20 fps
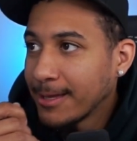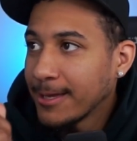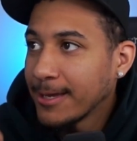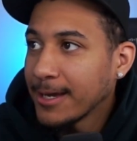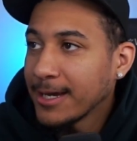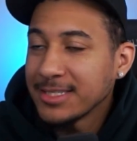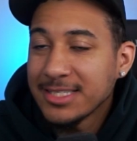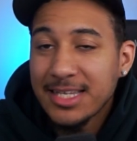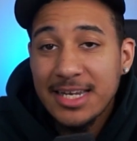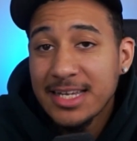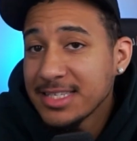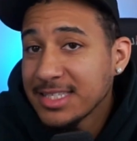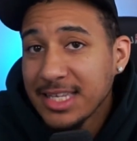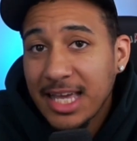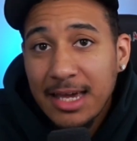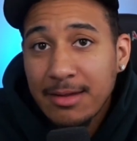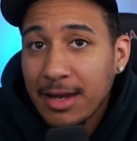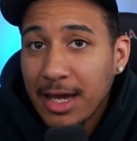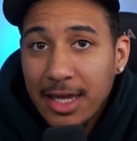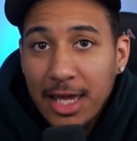Because it did
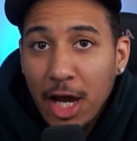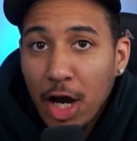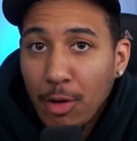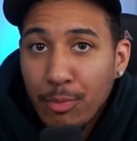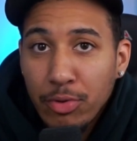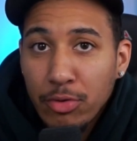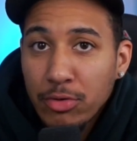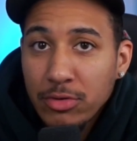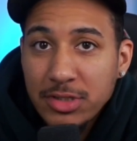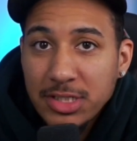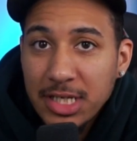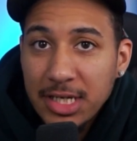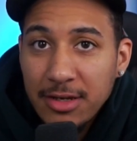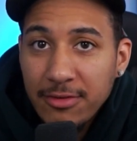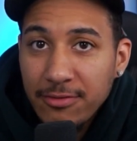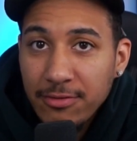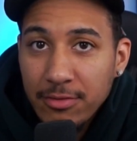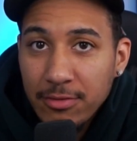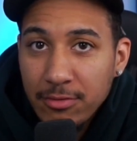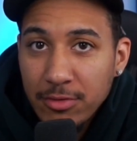seem like y'all pulled
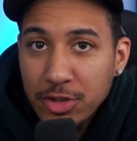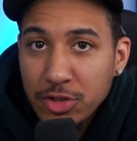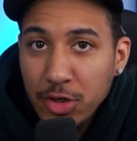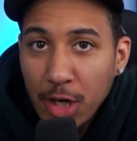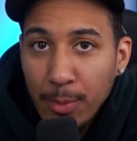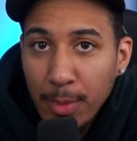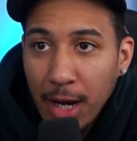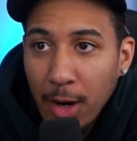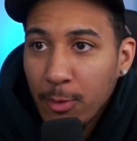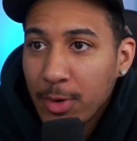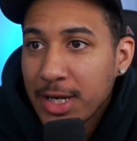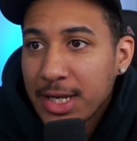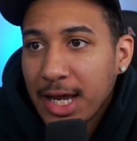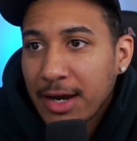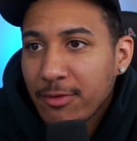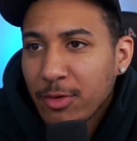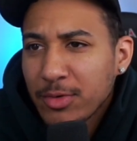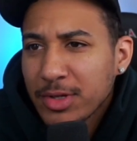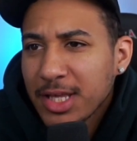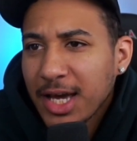teeth with Draymond. We
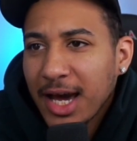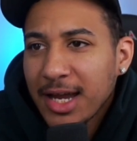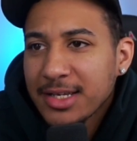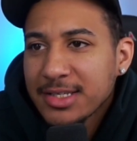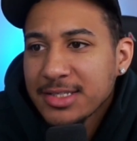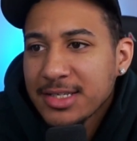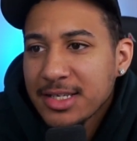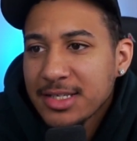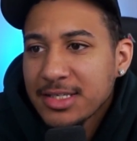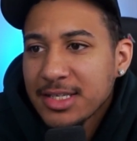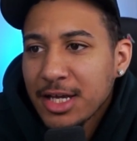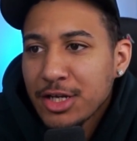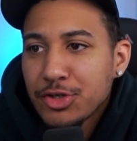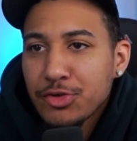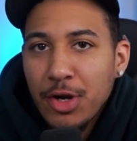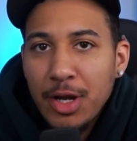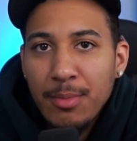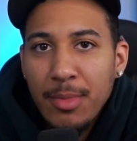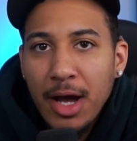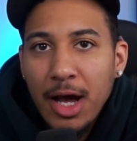never really got a sense that
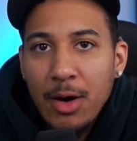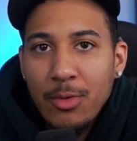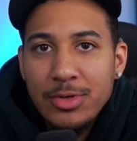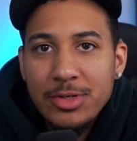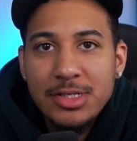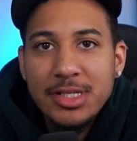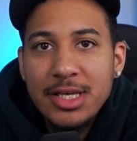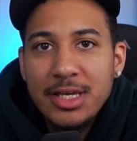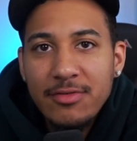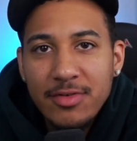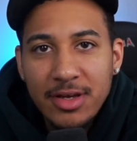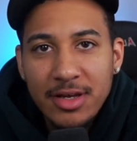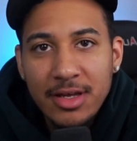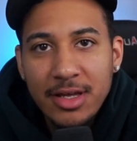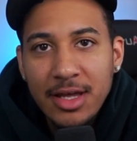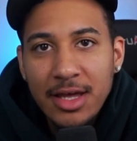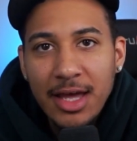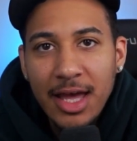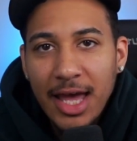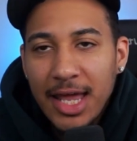Draymond was leaving.
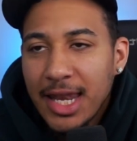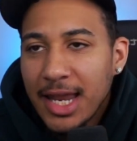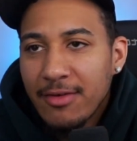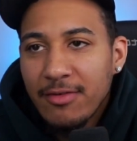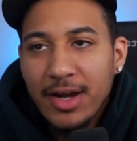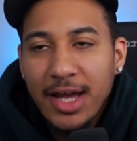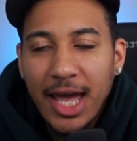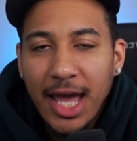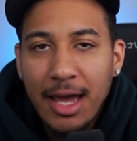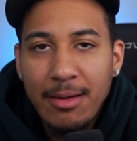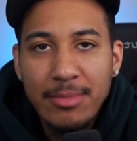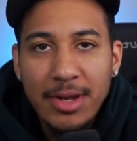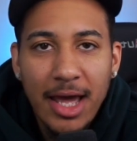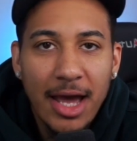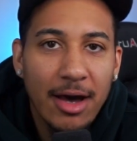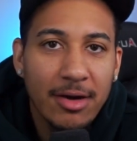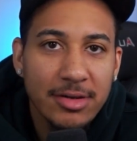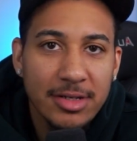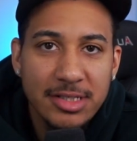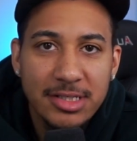It never came
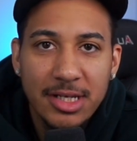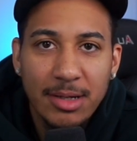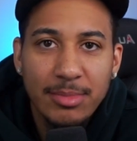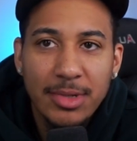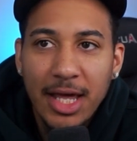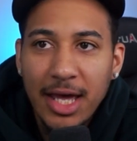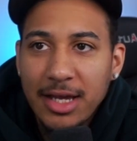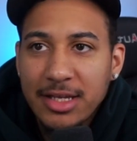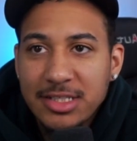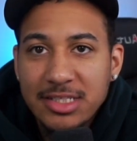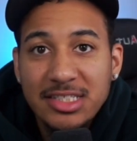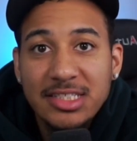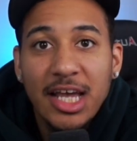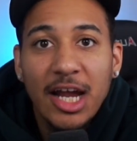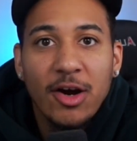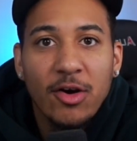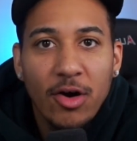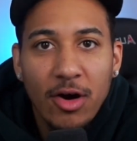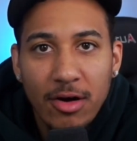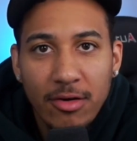down to some like
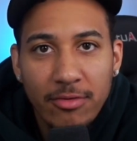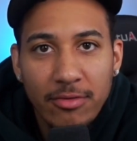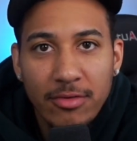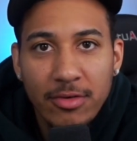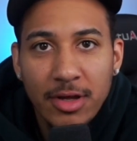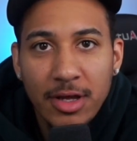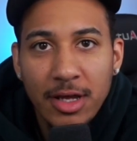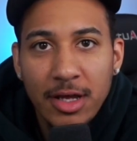stare off.